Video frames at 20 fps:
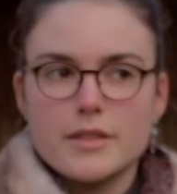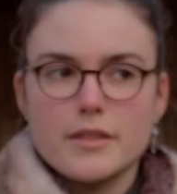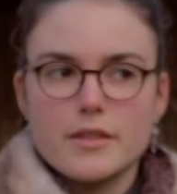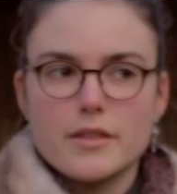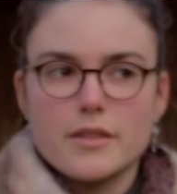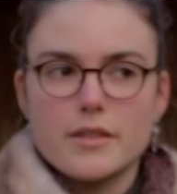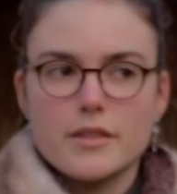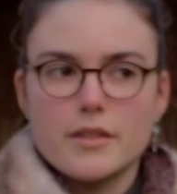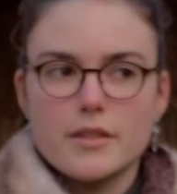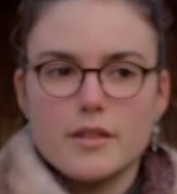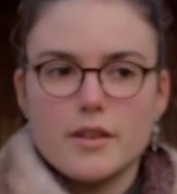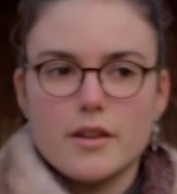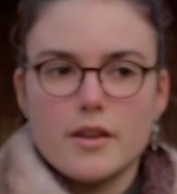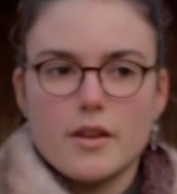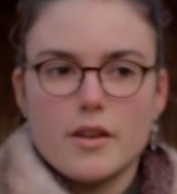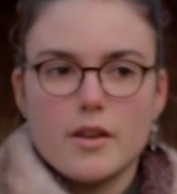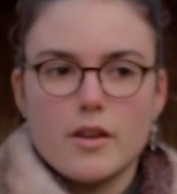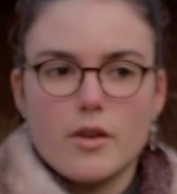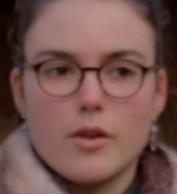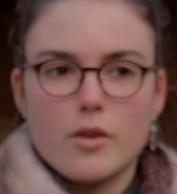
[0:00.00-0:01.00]
it
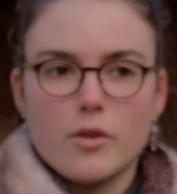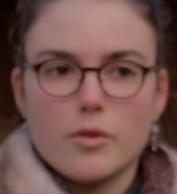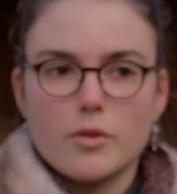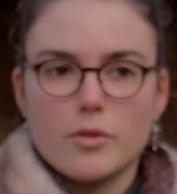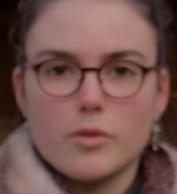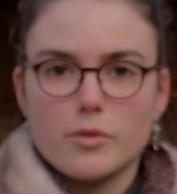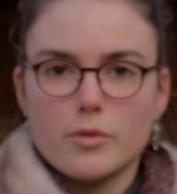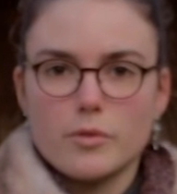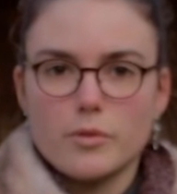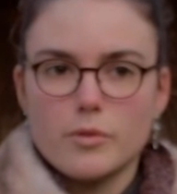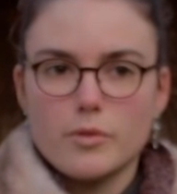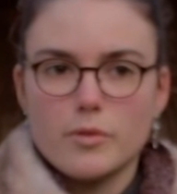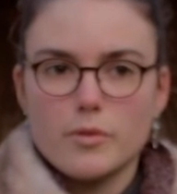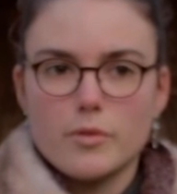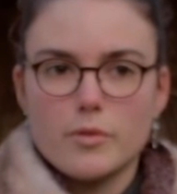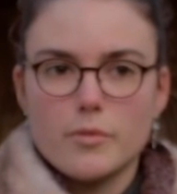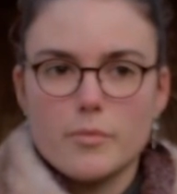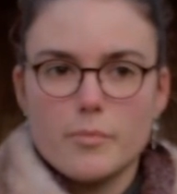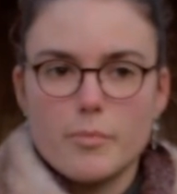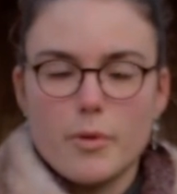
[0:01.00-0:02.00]
a whole
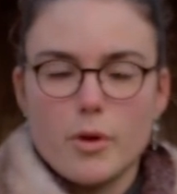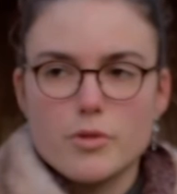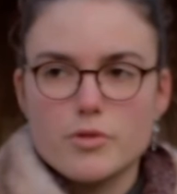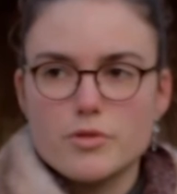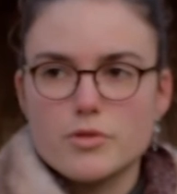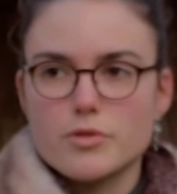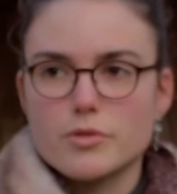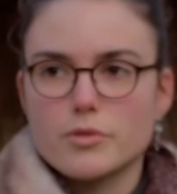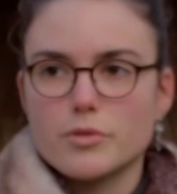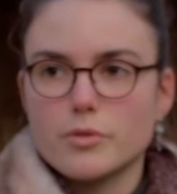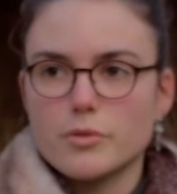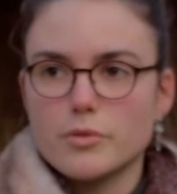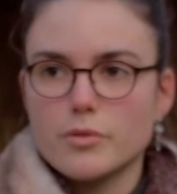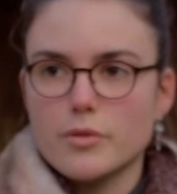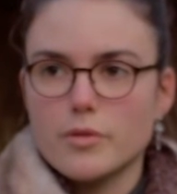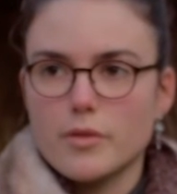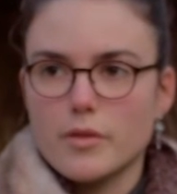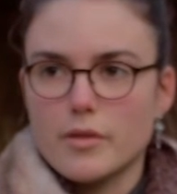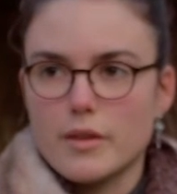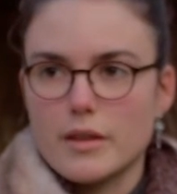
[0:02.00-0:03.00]
personal
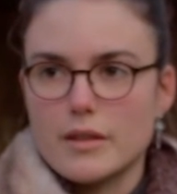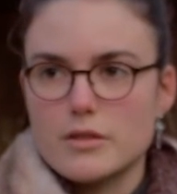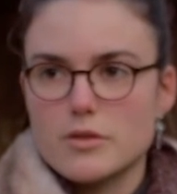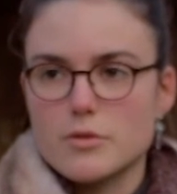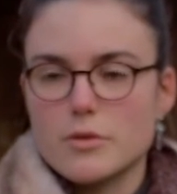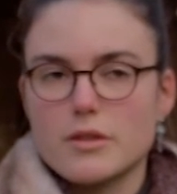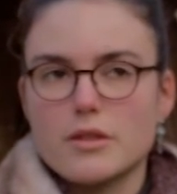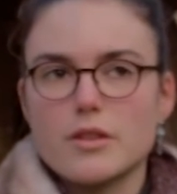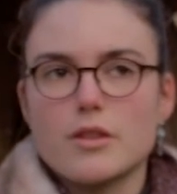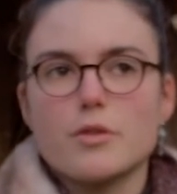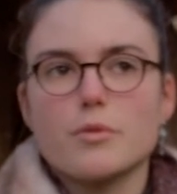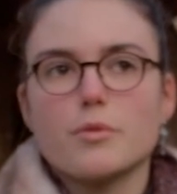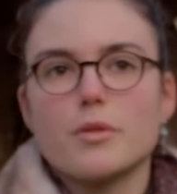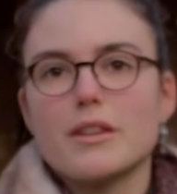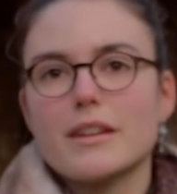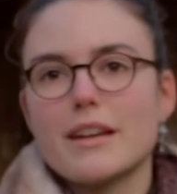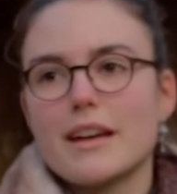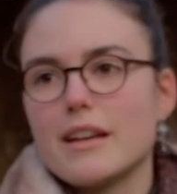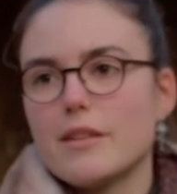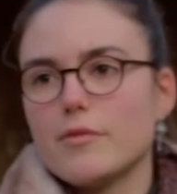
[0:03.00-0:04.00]
thing to it that you
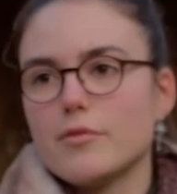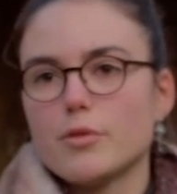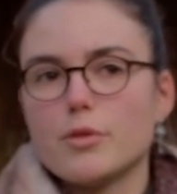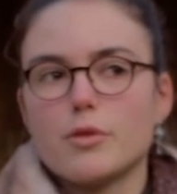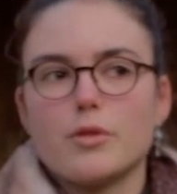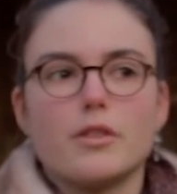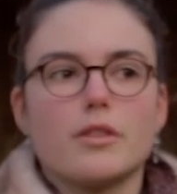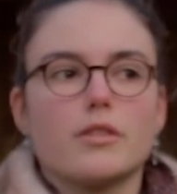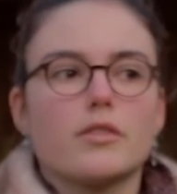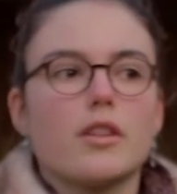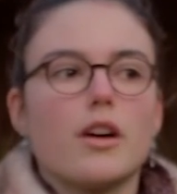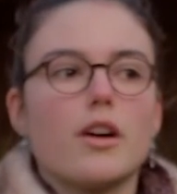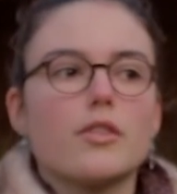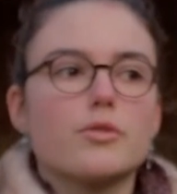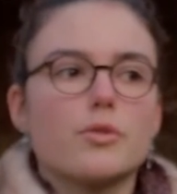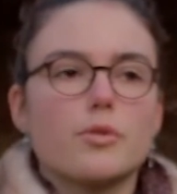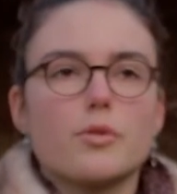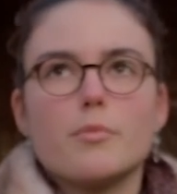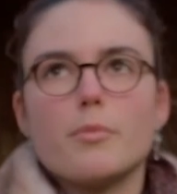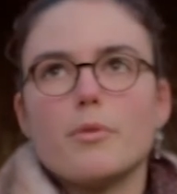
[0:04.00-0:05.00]
wouldn't get if you were in a
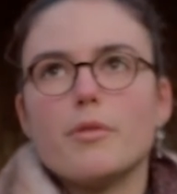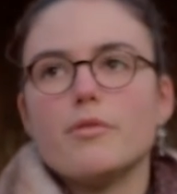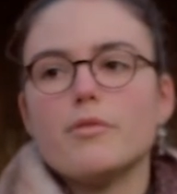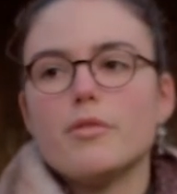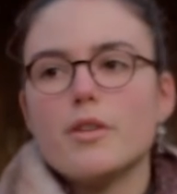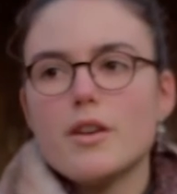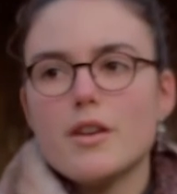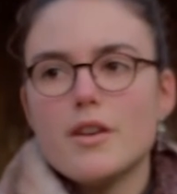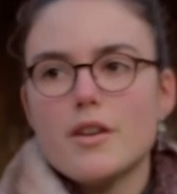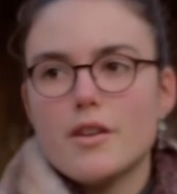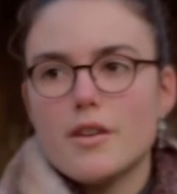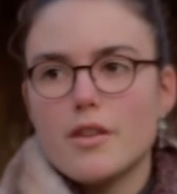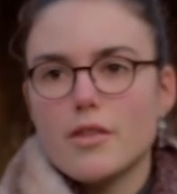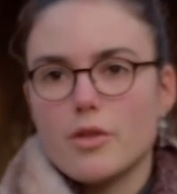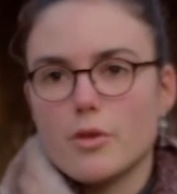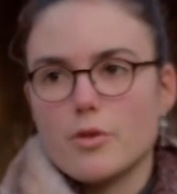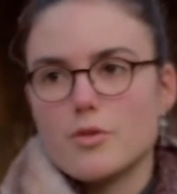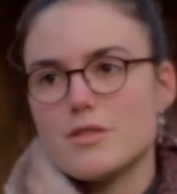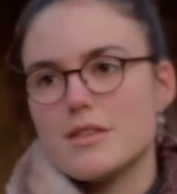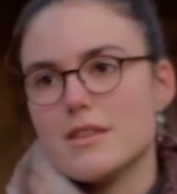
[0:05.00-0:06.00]
classroom of
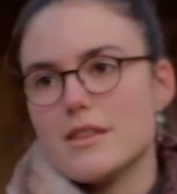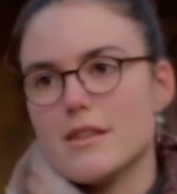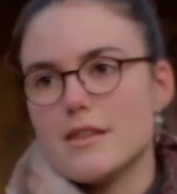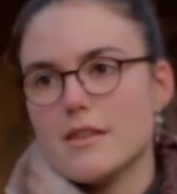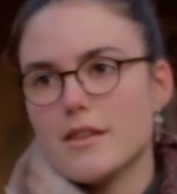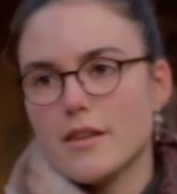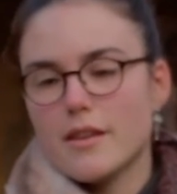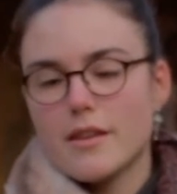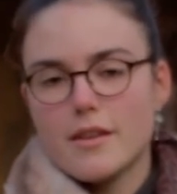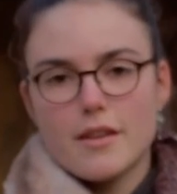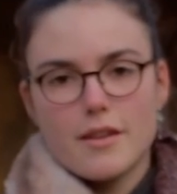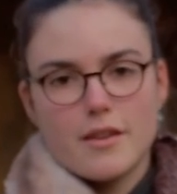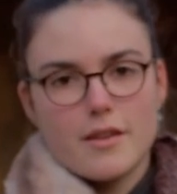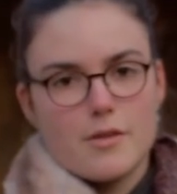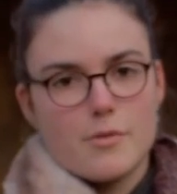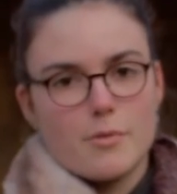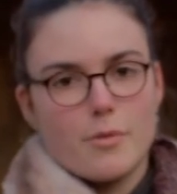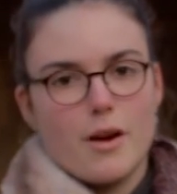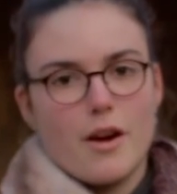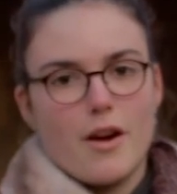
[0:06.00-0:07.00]
30
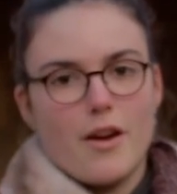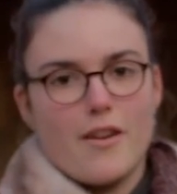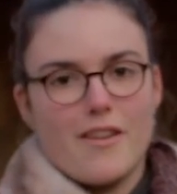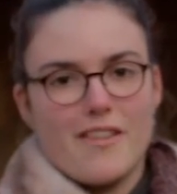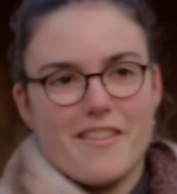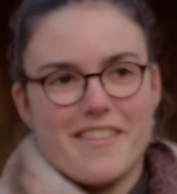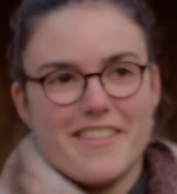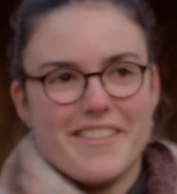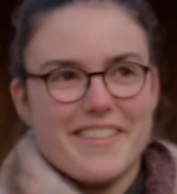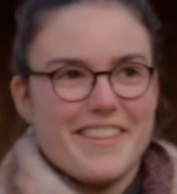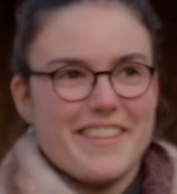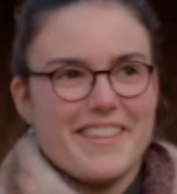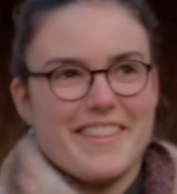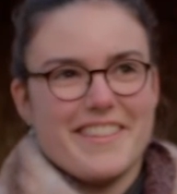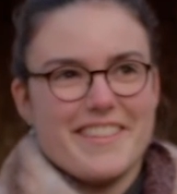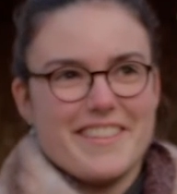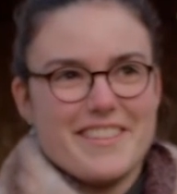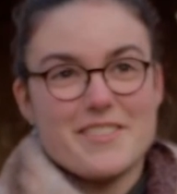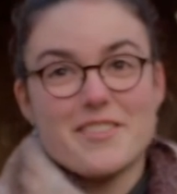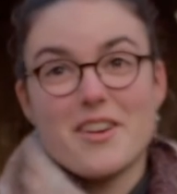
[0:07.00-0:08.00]
where
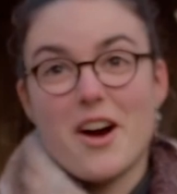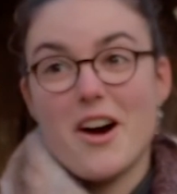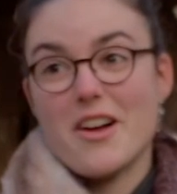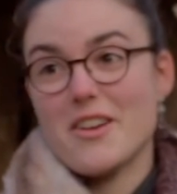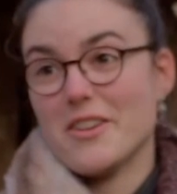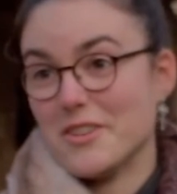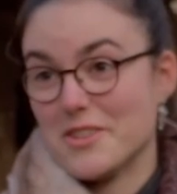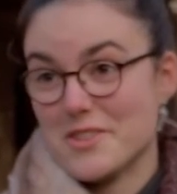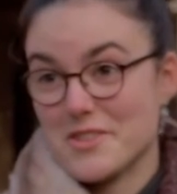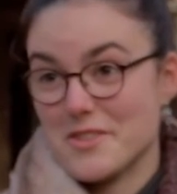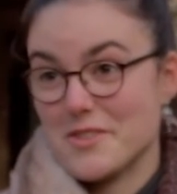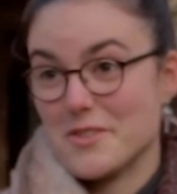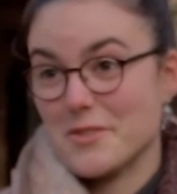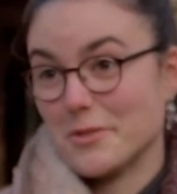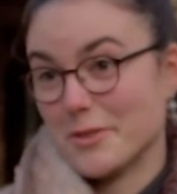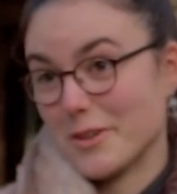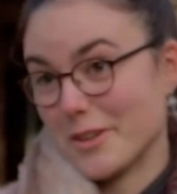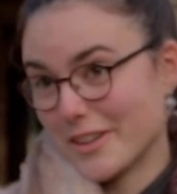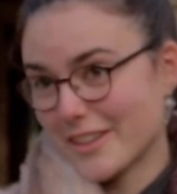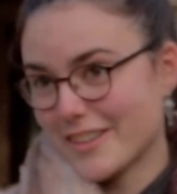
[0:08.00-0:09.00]
you can't not do
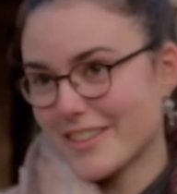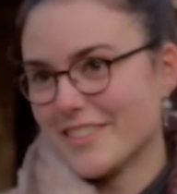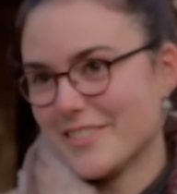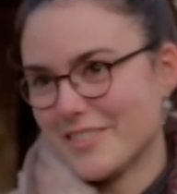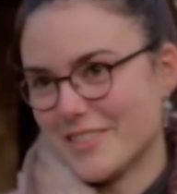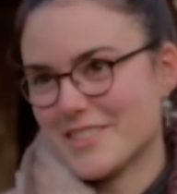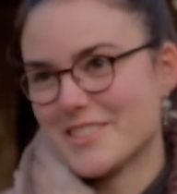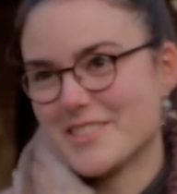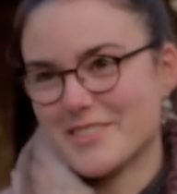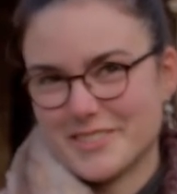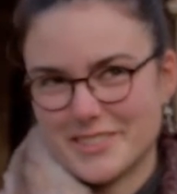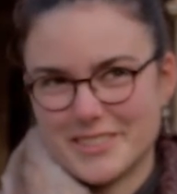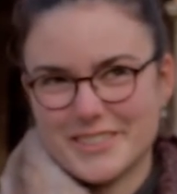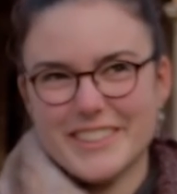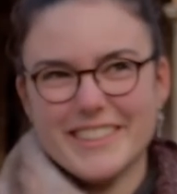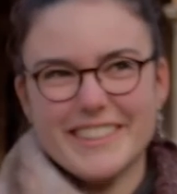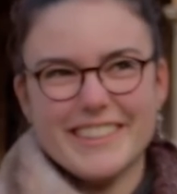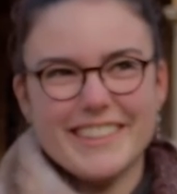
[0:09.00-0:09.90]
your work, first of all.